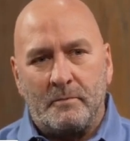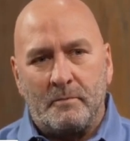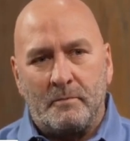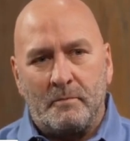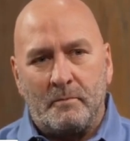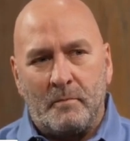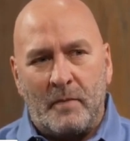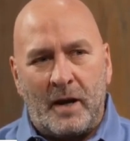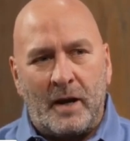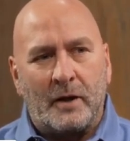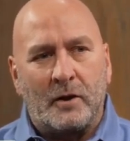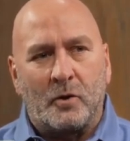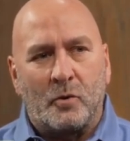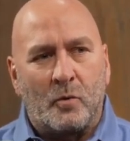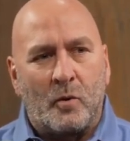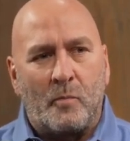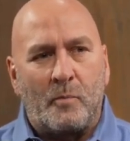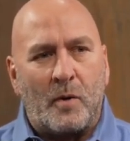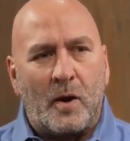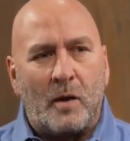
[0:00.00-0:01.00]
MAGA
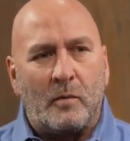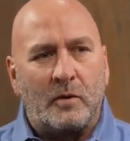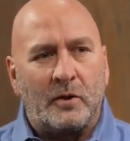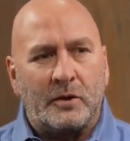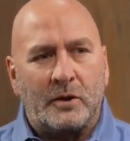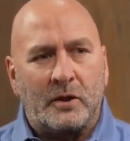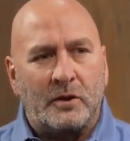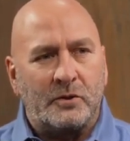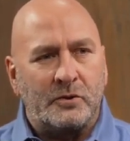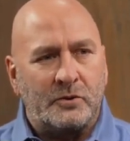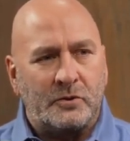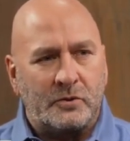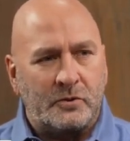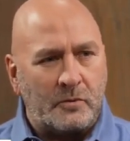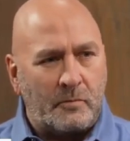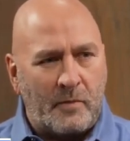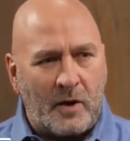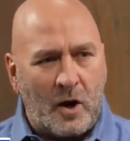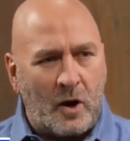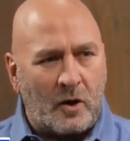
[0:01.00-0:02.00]
Republicans,
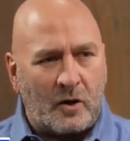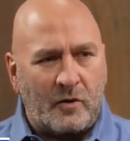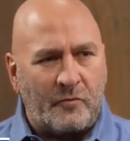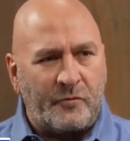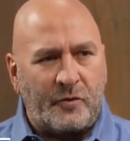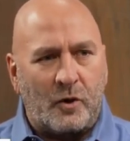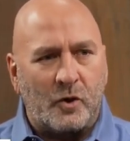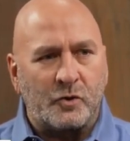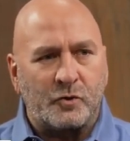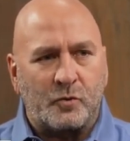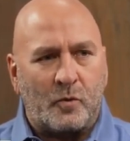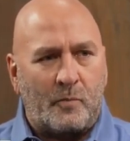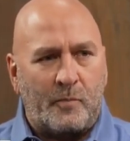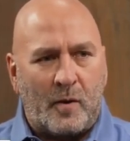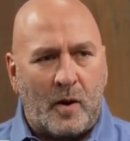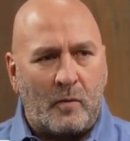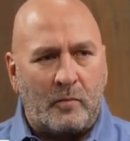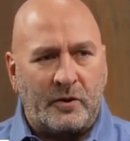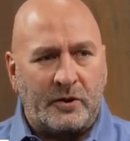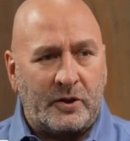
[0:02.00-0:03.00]
America First
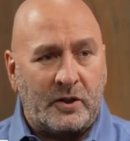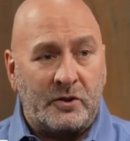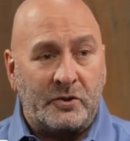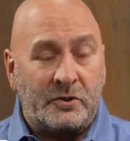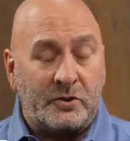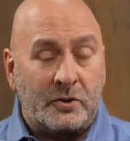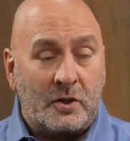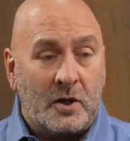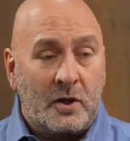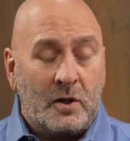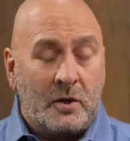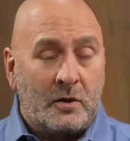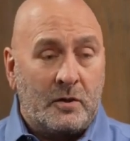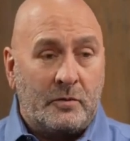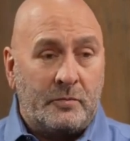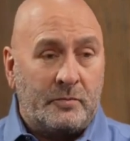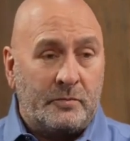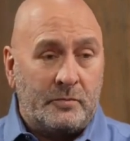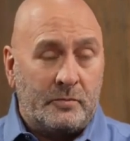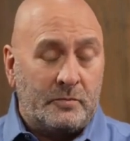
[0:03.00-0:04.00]
Republicans,
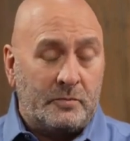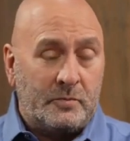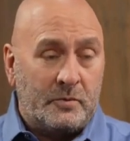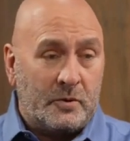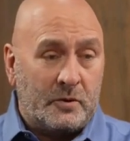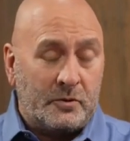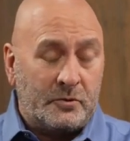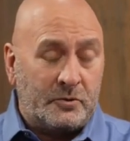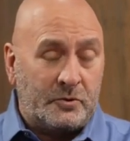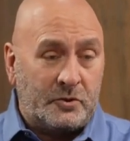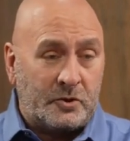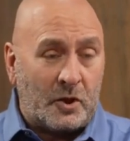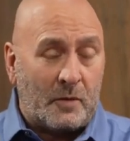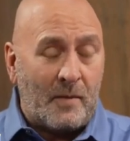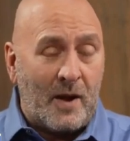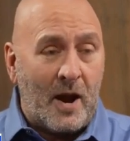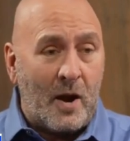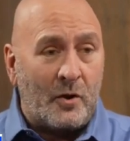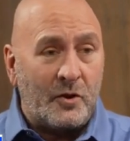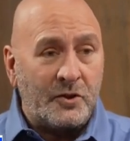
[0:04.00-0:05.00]
are
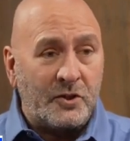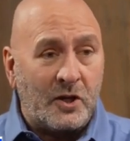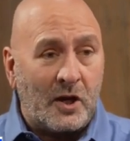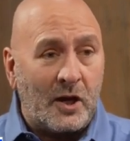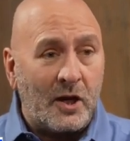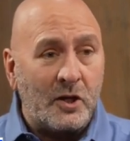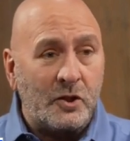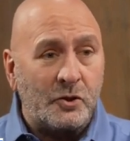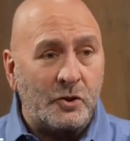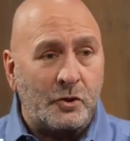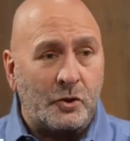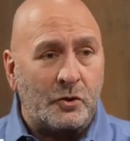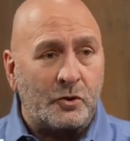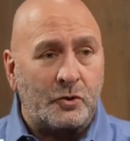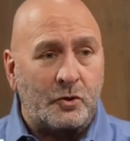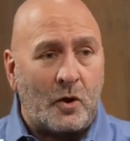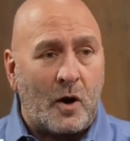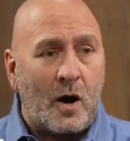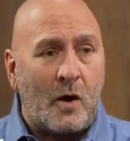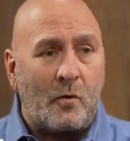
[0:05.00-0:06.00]
somehow a danger
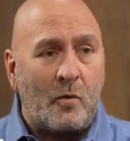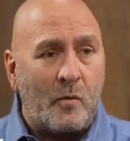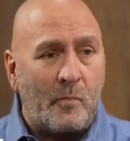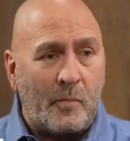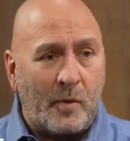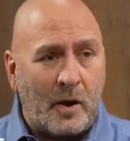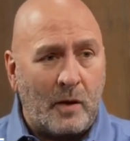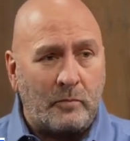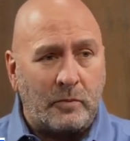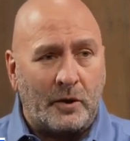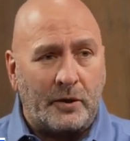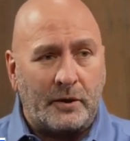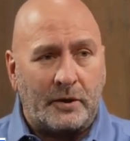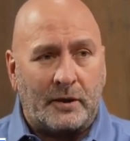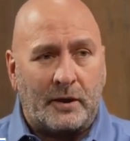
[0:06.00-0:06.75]
to our republic